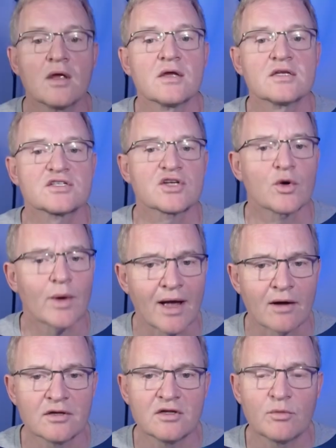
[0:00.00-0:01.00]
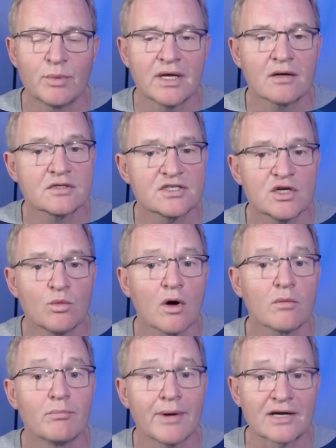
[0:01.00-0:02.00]
So how did the
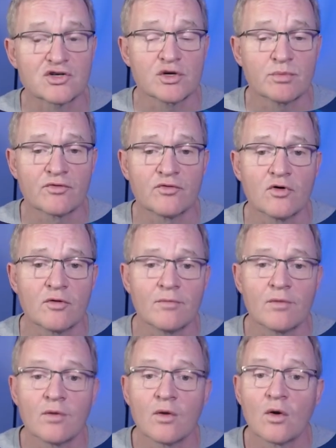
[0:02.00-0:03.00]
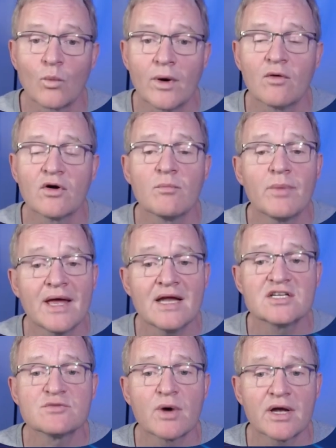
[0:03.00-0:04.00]
PLT-1 battery perform? Well, compared
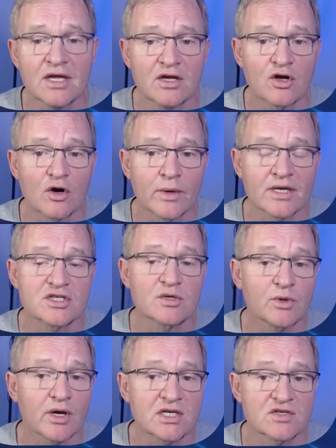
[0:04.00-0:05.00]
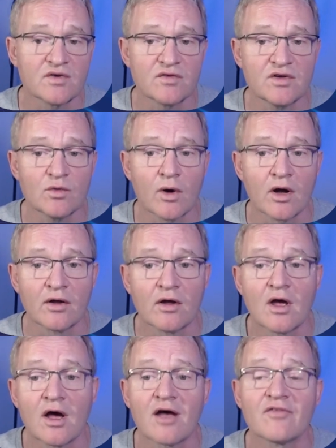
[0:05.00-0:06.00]
to my EcoWit WH51,
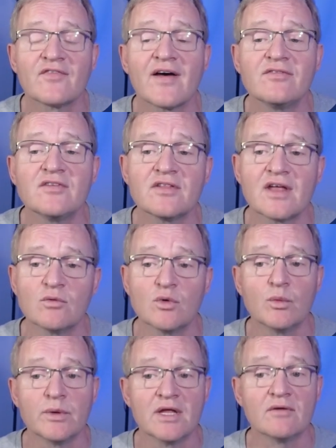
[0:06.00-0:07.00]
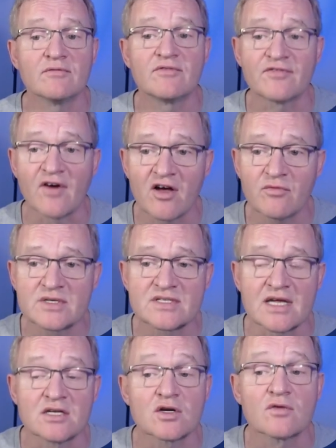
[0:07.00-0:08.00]
I found that they were within
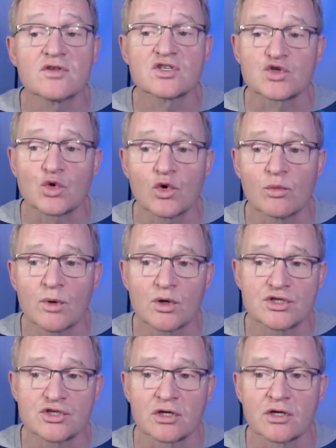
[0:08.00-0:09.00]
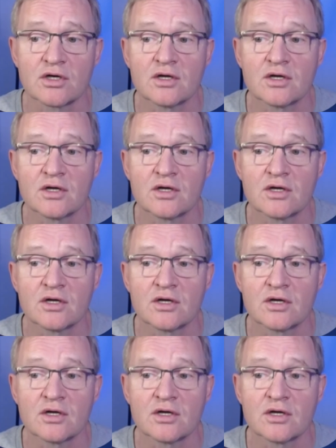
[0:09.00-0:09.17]
5% of the soil moisture.